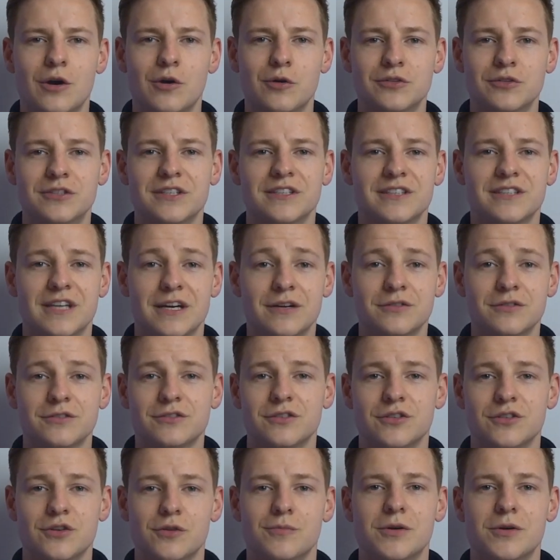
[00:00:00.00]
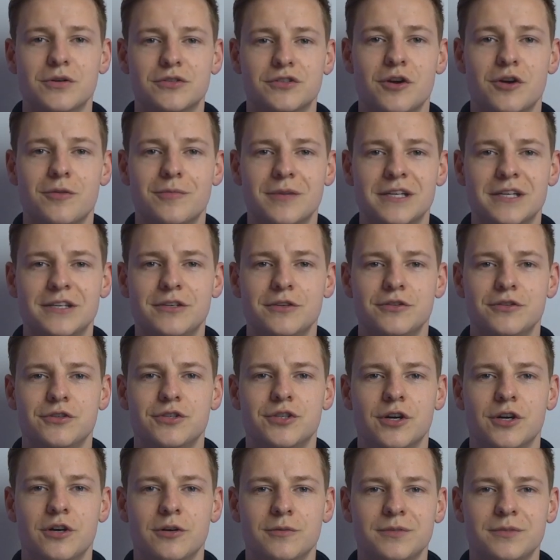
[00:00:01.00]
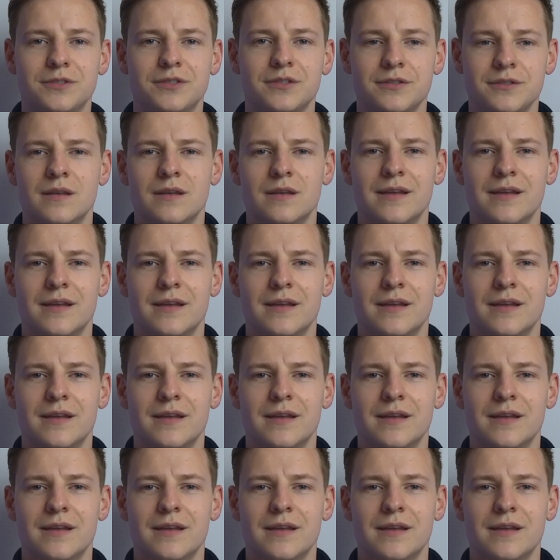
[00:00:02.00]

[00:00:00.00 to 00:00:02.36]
or discounts at your most commonly used shops.